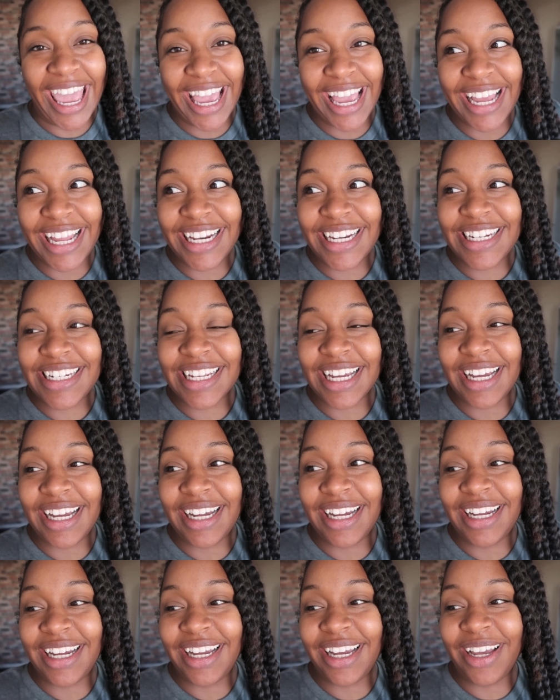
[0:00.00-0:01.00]
and
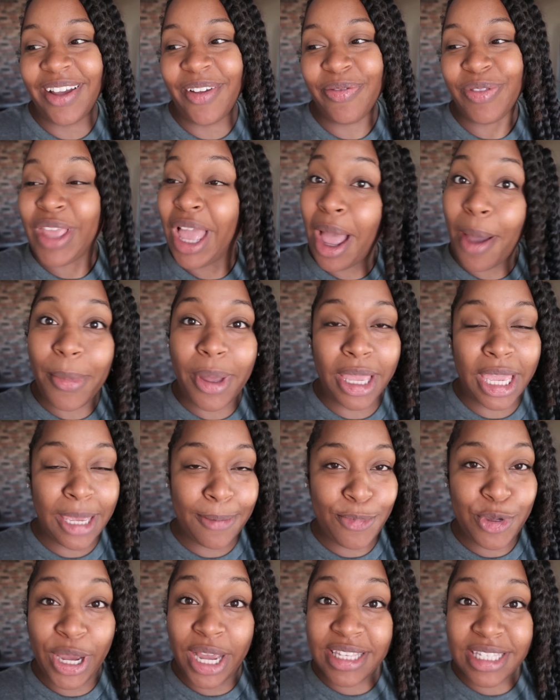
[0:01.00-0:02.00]
uh, yeah, I'm gonna
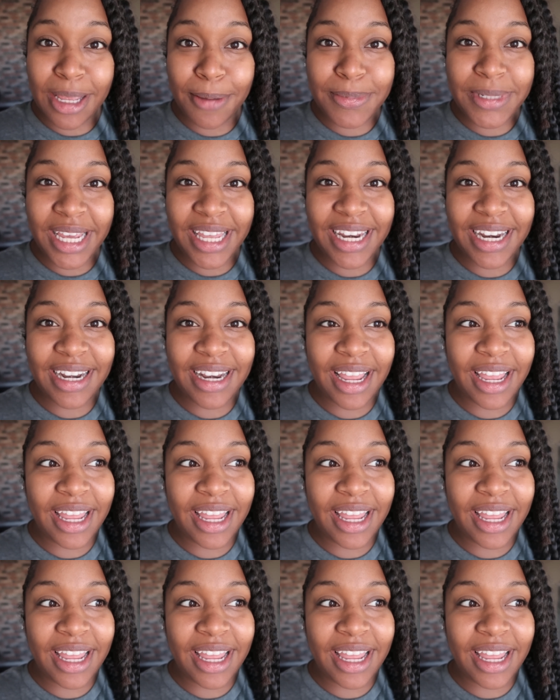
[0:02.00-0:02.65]
keep you guys updated